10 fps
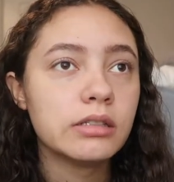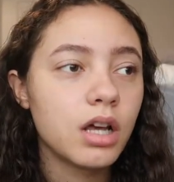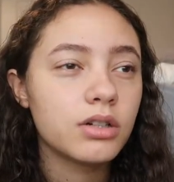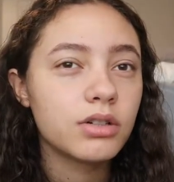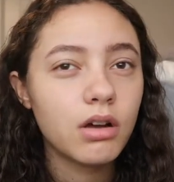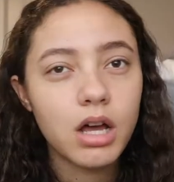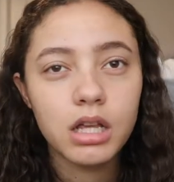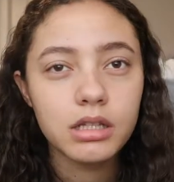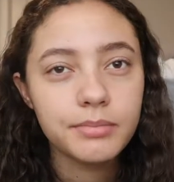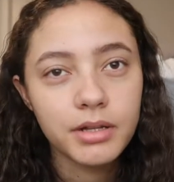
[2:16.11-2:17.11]
I don't know how
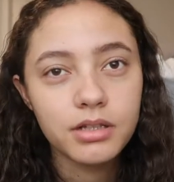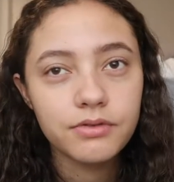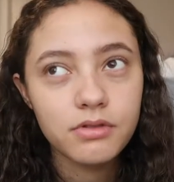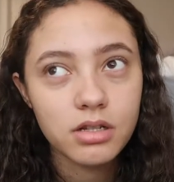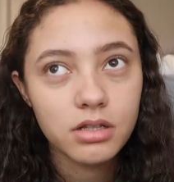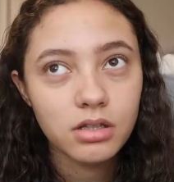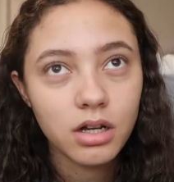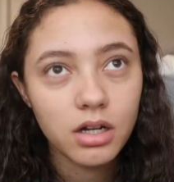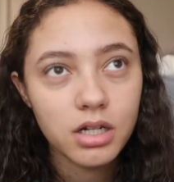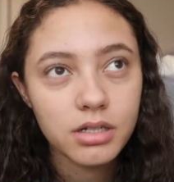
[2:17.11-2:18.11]
expensive sheets
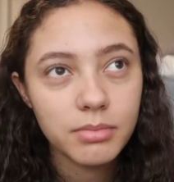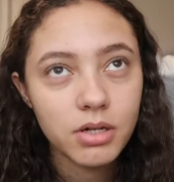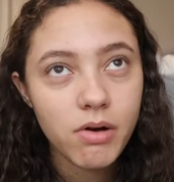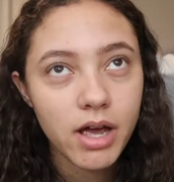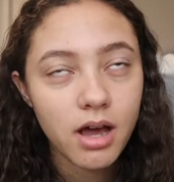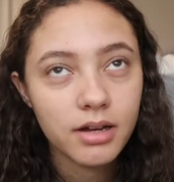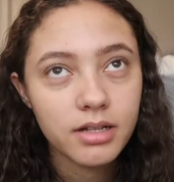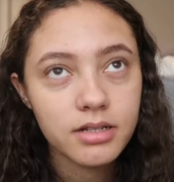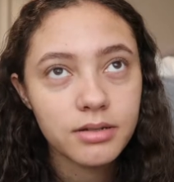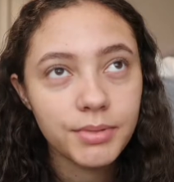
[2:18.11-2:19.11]
are, to be quite
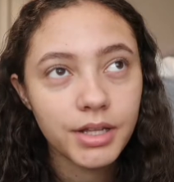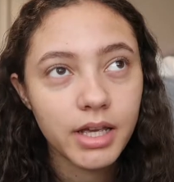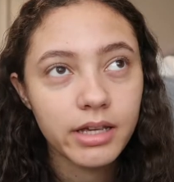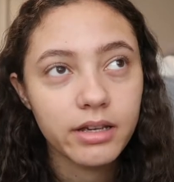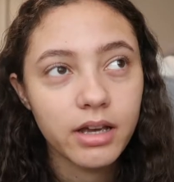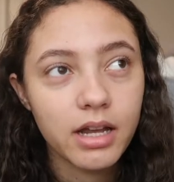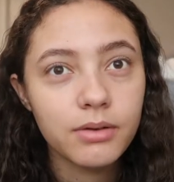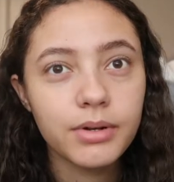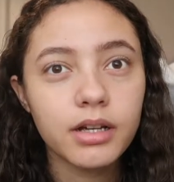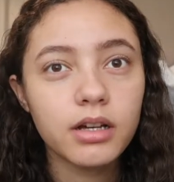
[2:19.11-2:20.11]
honest, but like I
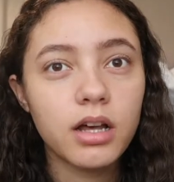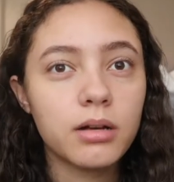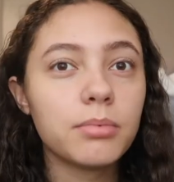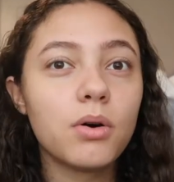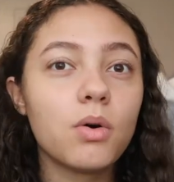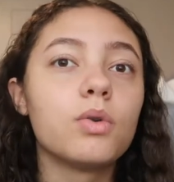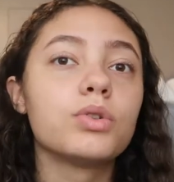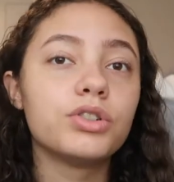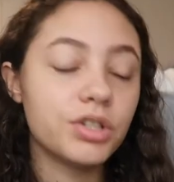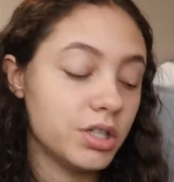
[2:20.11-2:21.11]
didn't want to cut up a whole
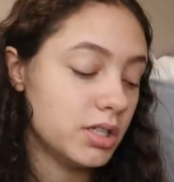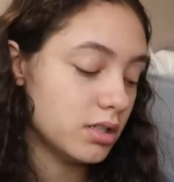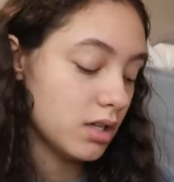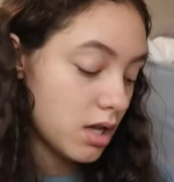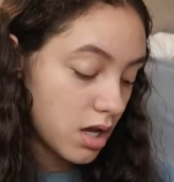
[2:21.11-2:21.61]
sheet.